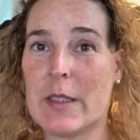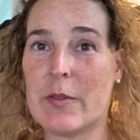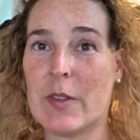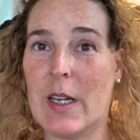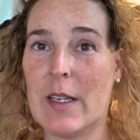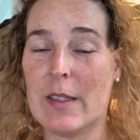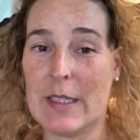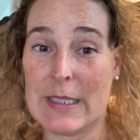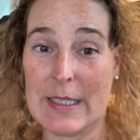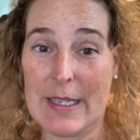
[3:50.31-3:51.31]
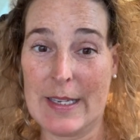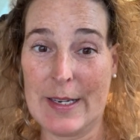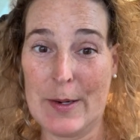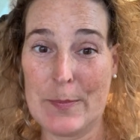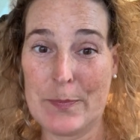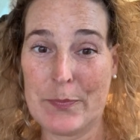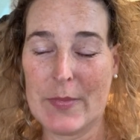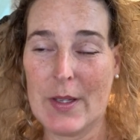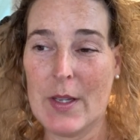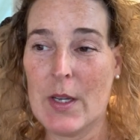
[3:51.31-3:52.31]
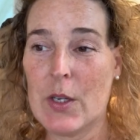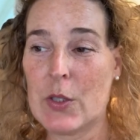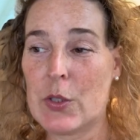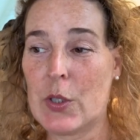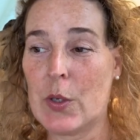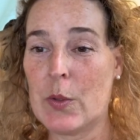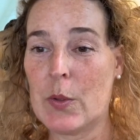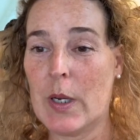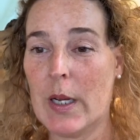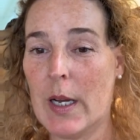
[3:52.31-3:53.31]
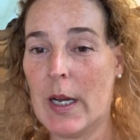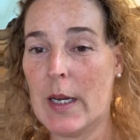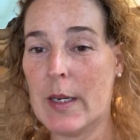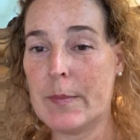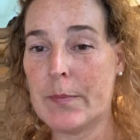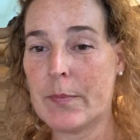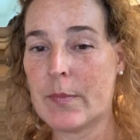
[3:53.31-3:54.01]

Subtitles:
if not less than that now. So, I